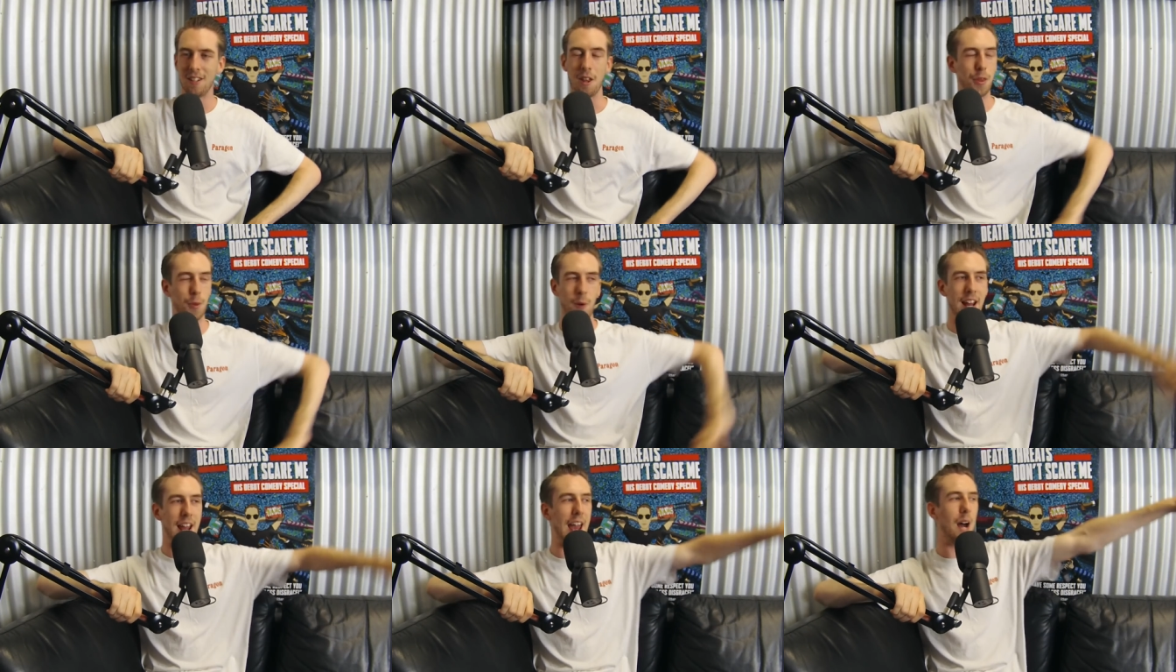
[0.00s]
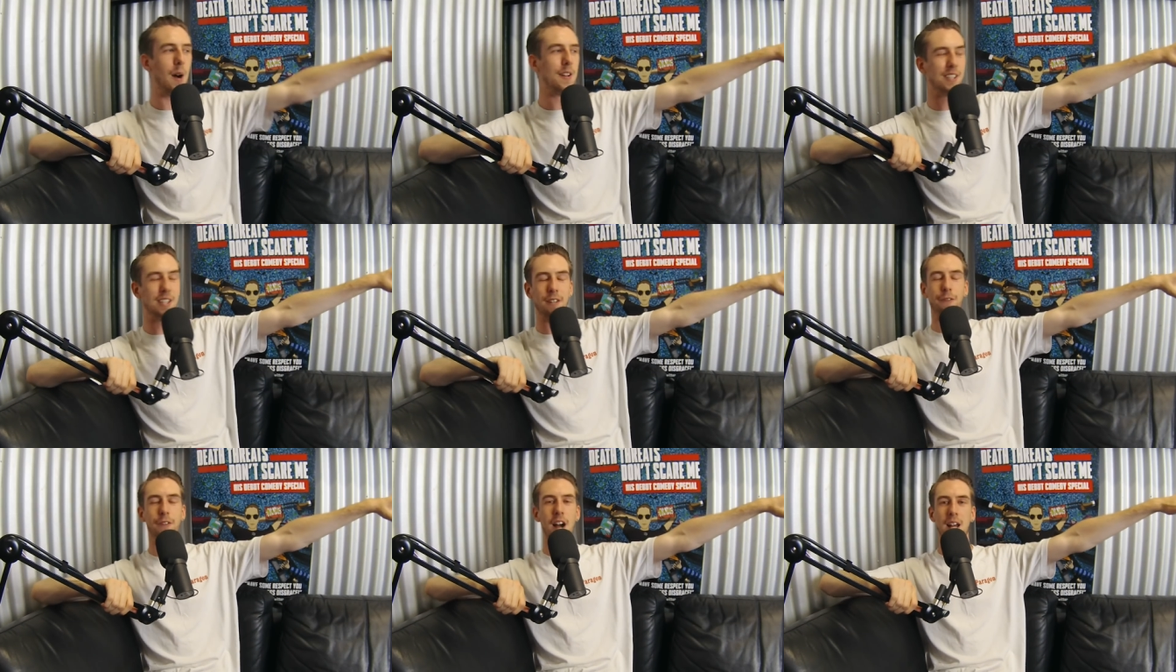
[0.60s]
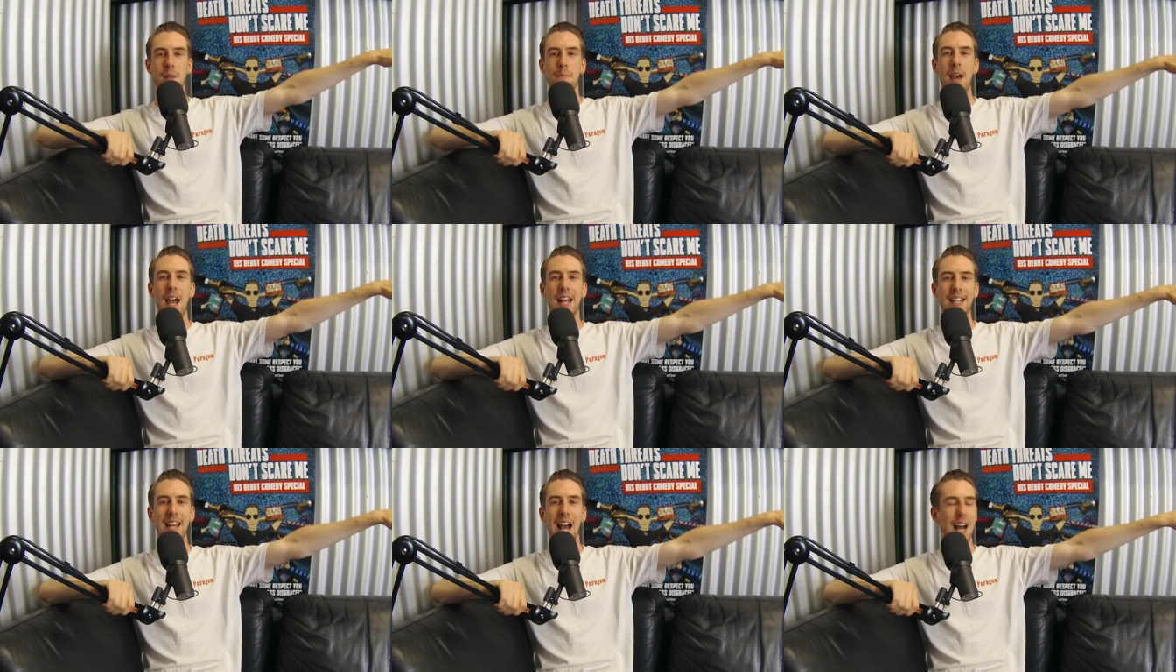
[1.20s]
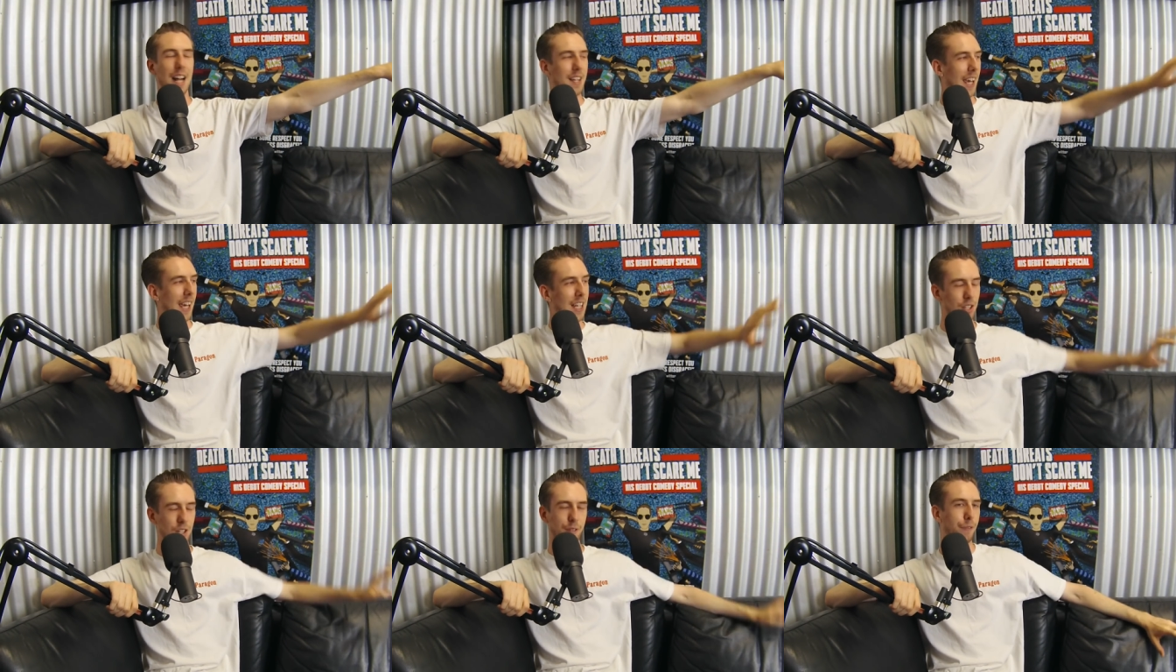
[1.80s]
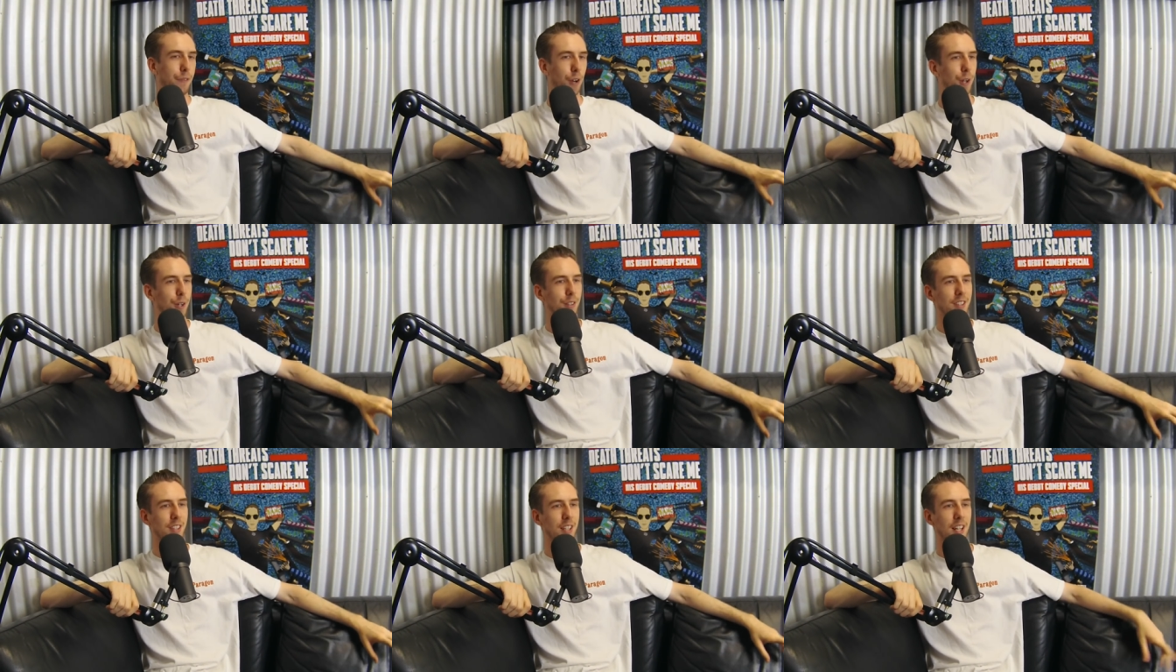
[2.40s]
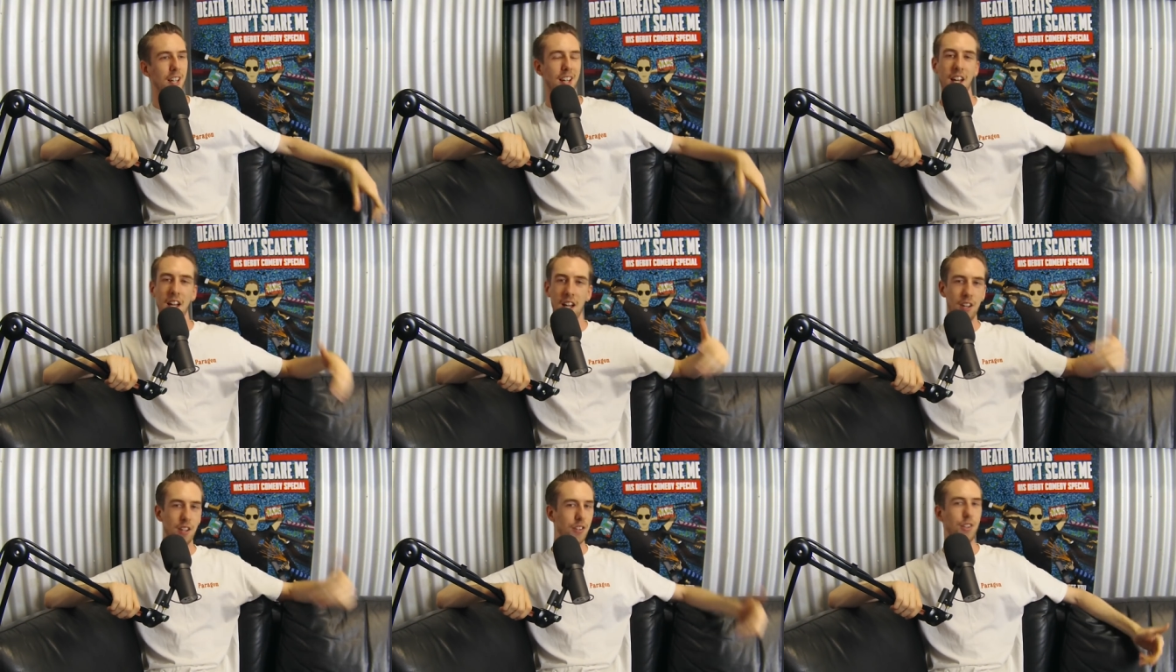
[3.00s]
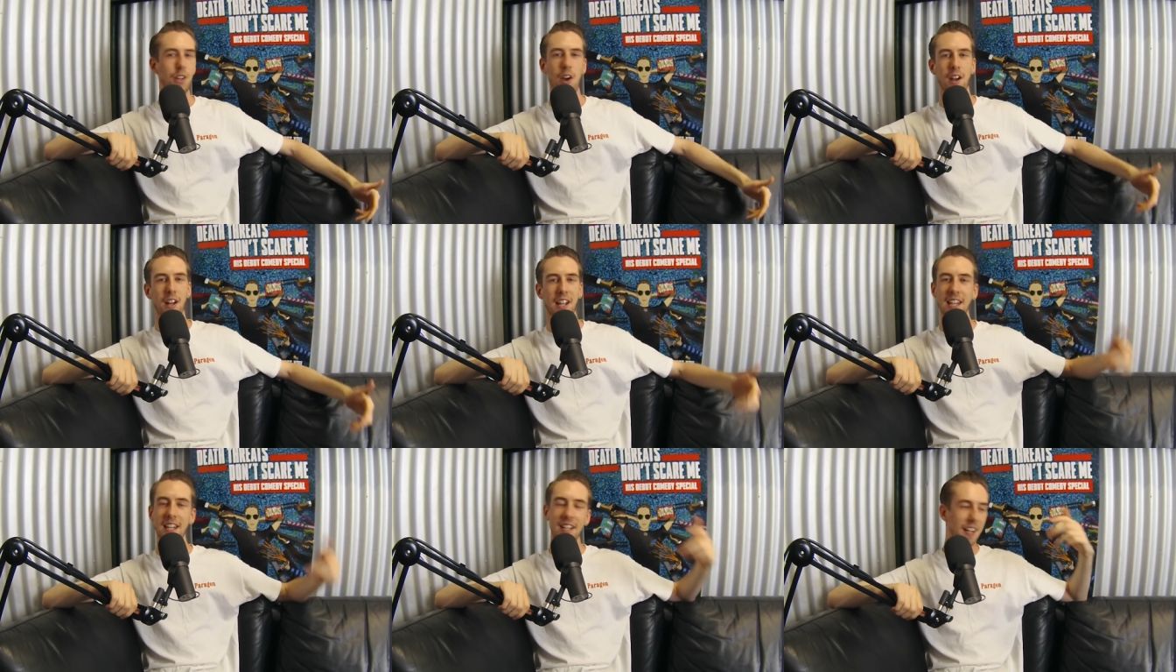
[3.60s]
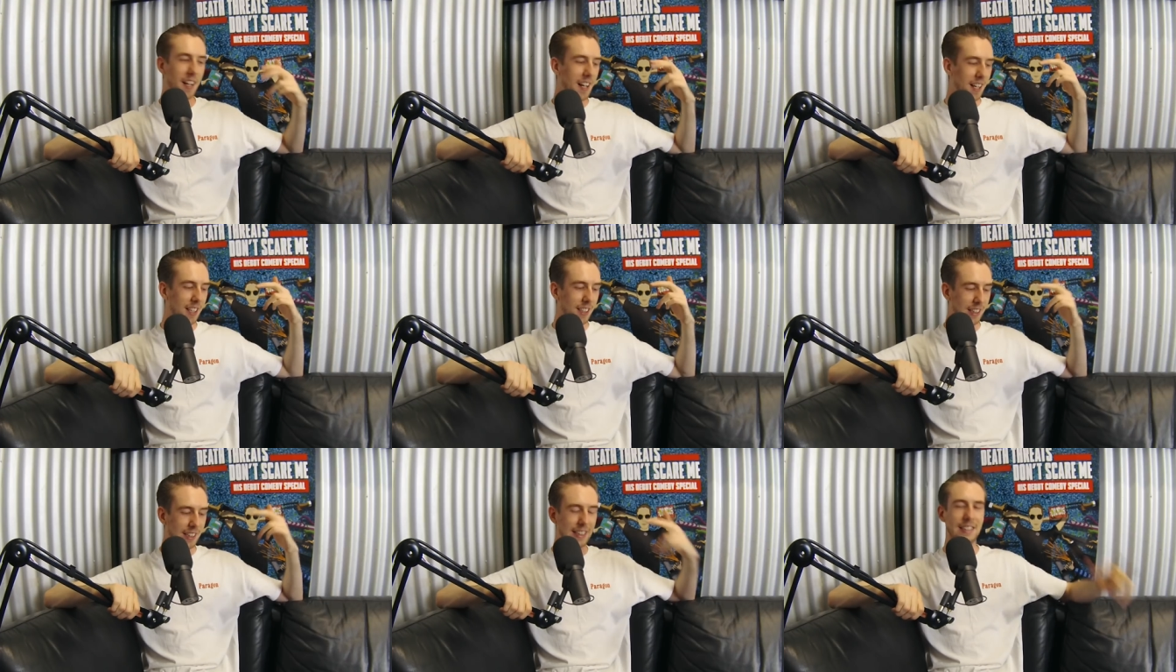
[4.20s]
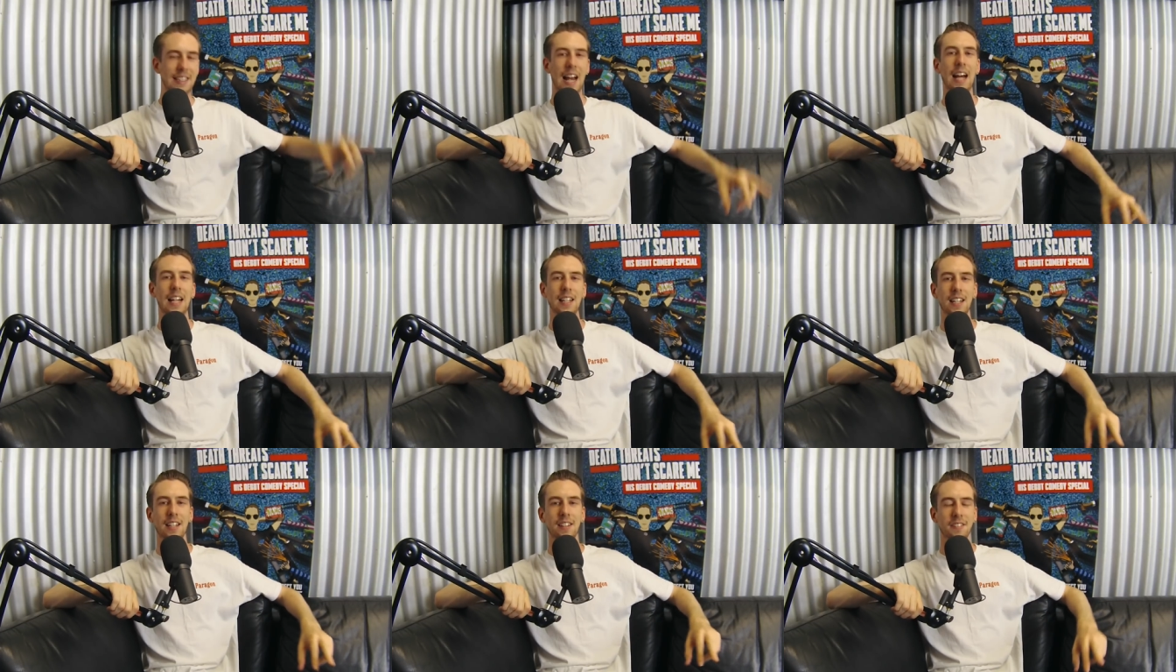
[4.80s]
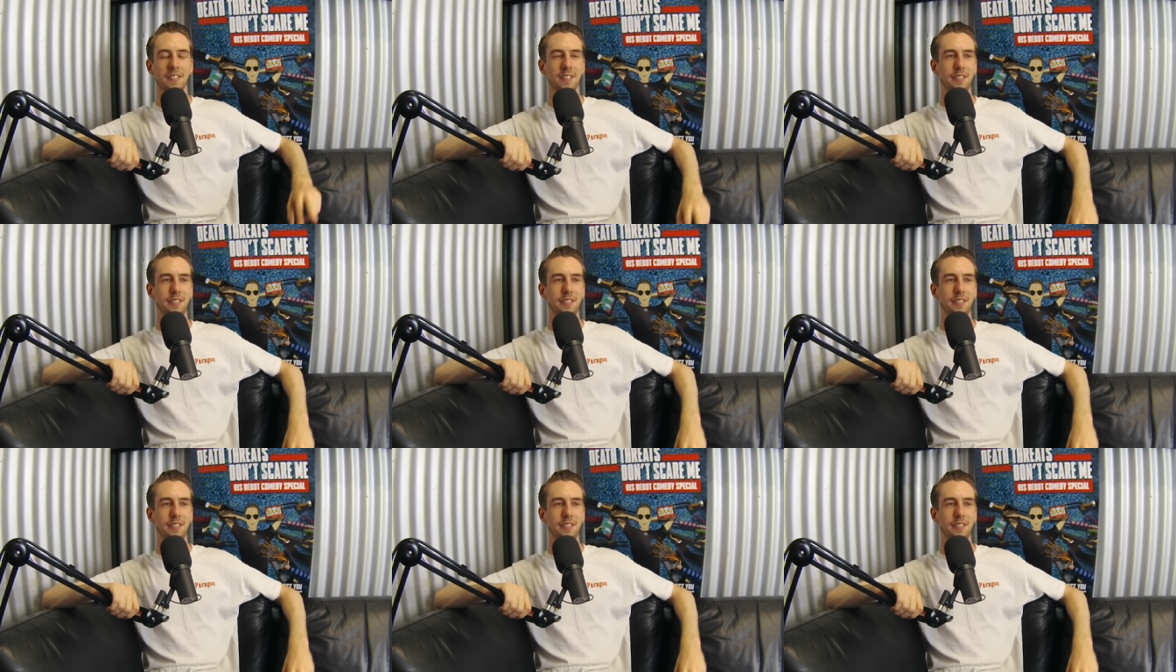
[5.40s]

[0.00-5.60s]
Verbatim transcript: Three hours in the fucking backyard. Eat your food. Turkey salad.